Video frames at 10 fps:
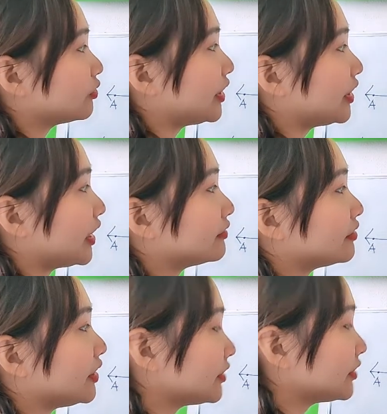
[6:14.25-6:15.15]
We have
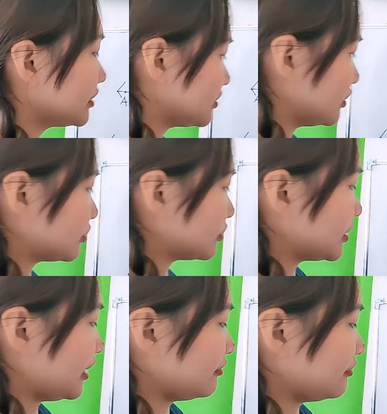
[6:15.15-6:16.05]
here lower
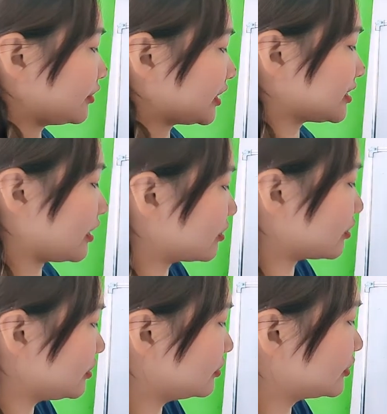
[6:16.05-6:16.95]
left. What is
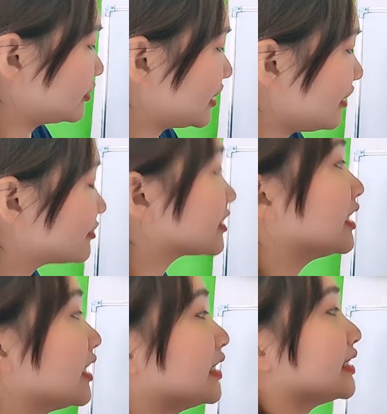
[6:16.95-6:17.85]
our lower left?
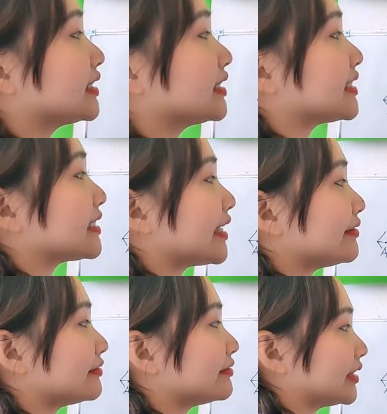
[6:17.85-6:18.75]

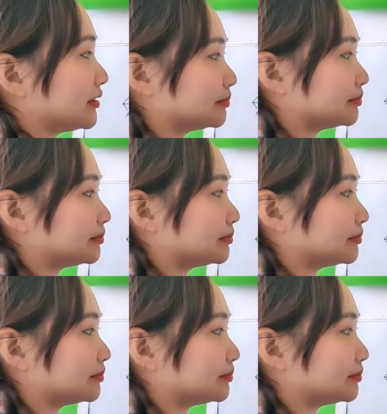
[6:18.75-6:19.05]
7.